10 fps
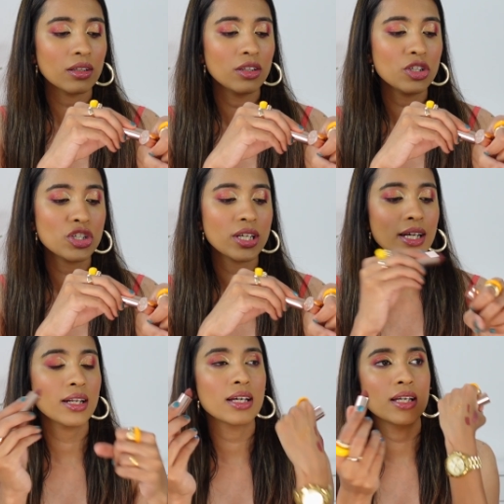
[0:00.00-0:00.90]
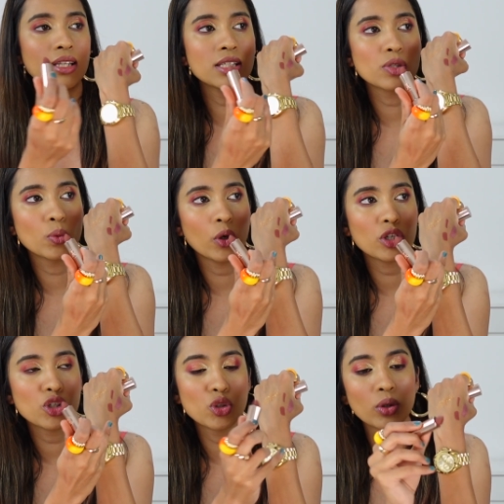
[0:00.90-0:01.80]
the shade, this is what
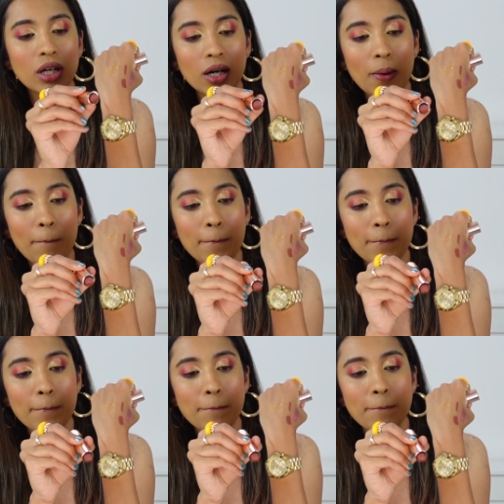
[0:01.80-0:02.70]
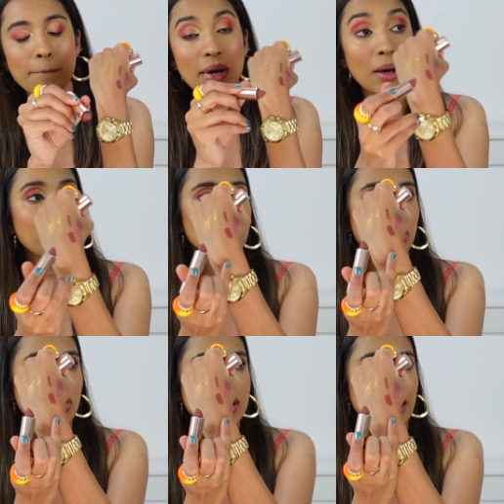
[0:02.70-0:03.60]
Sugar Plum
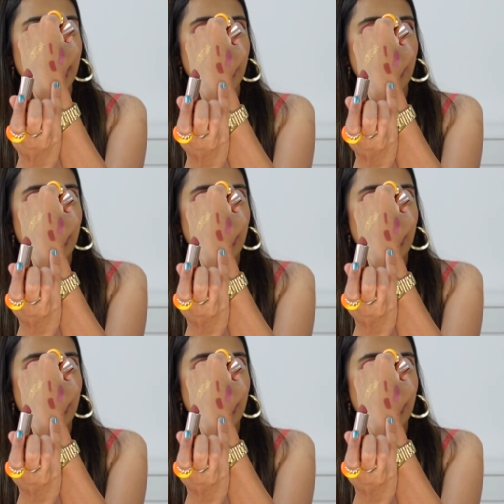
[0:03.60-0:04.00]
looks like.